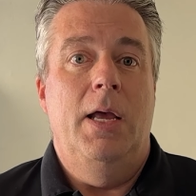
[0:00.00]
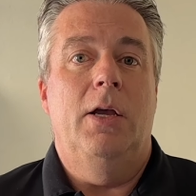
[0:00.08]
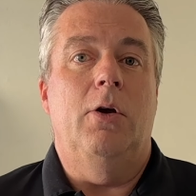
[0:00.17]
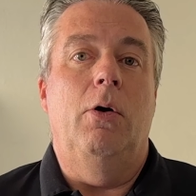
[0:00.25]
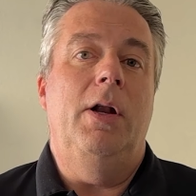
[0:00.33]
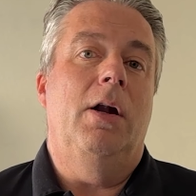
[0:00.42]

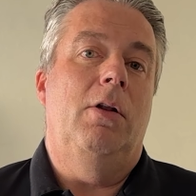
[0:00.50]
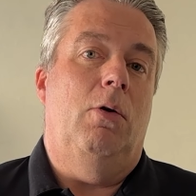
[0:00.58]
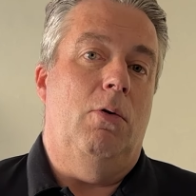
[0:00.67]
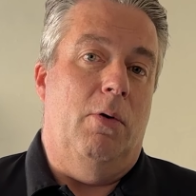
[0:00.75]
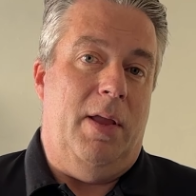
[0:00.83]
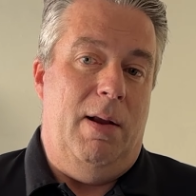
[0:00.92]
go to your
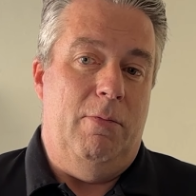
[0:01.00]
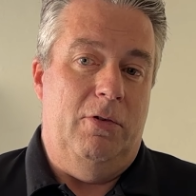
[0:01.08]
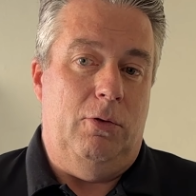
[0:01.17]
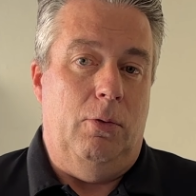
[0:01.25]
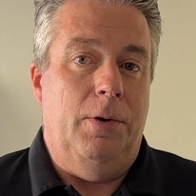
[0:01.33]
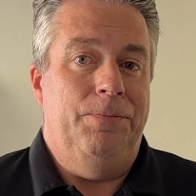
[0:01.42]
local camera
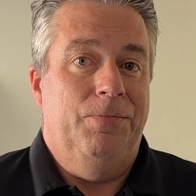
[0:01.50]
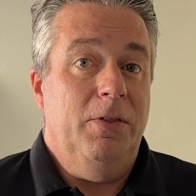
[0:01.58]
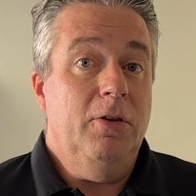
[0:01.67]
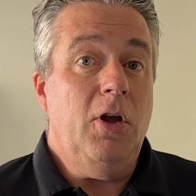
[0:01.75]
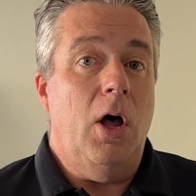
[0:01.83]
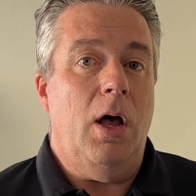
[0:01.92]
store,
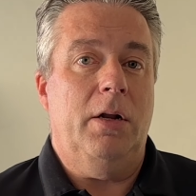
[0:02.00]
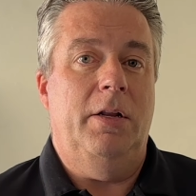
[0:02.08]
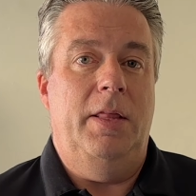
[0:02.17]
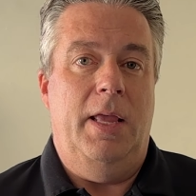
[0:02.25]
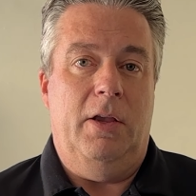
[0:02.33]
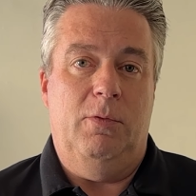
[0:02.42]
talk to
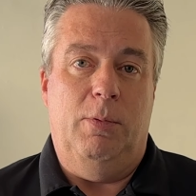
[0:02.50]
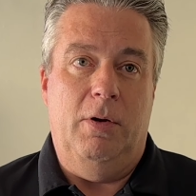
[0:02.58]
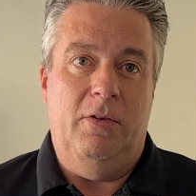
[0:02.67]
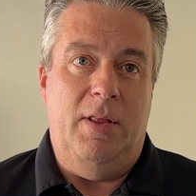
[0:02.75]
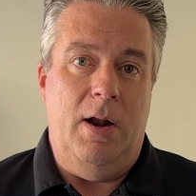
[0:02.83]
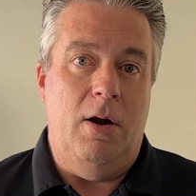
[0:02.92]
the
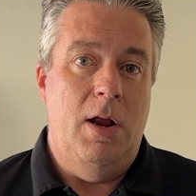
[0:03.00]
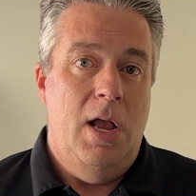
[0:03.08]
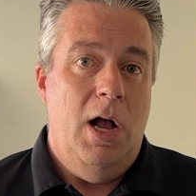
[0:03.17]
experts there,